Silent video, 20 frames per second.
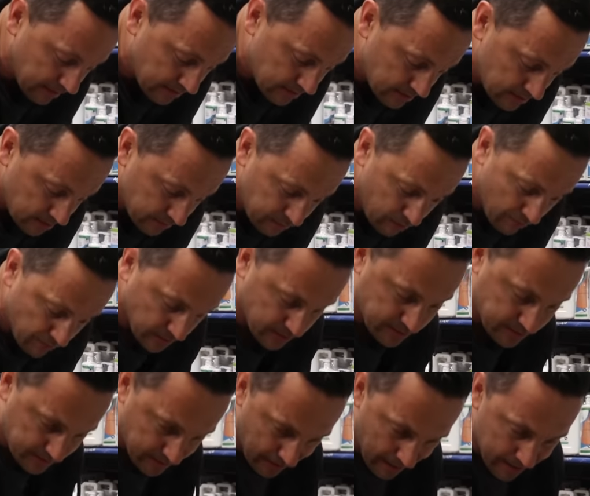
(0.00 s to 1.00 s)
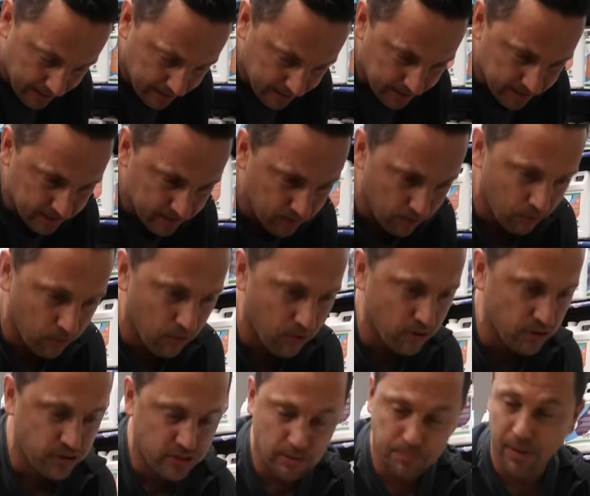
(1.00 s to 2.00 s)
this is if you have a deck or
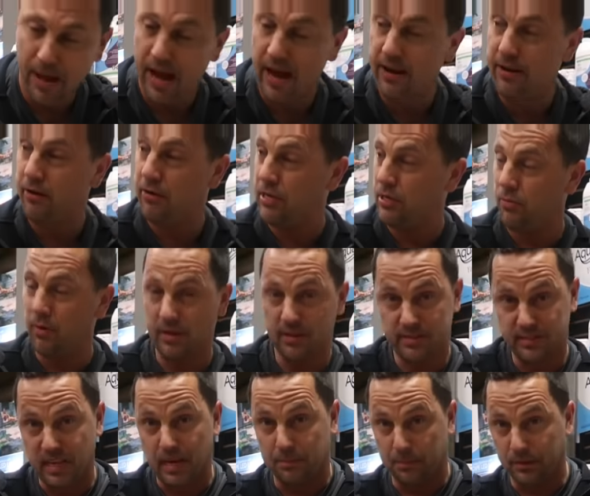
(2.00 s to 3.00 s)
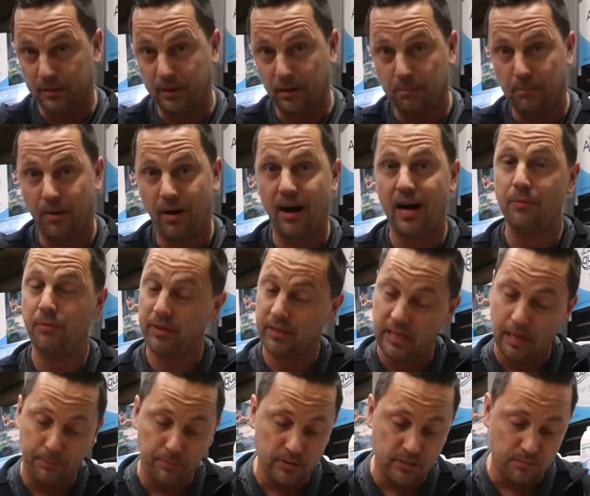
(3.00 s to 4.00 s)
just a patio and you want to set up a little pond with a
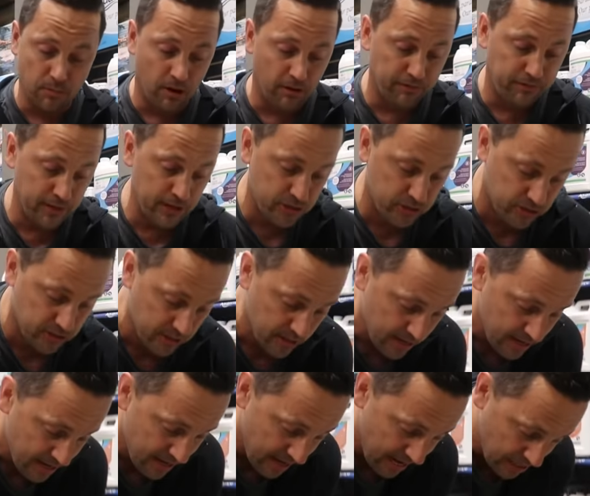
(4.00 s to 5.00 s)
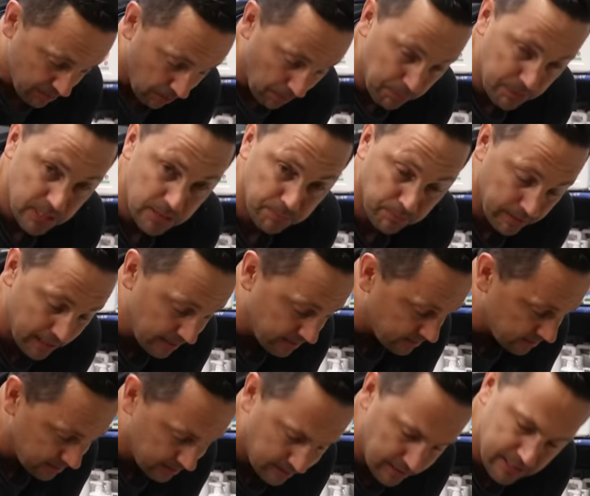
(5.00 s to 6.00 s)
couple small fish and you want to put some plants
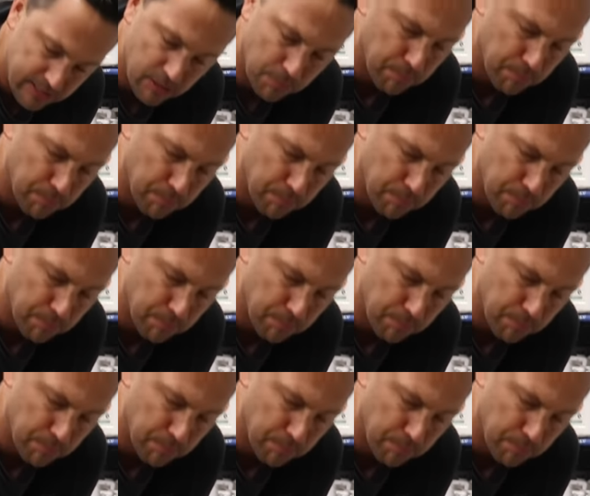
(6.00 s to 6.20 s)
in it, these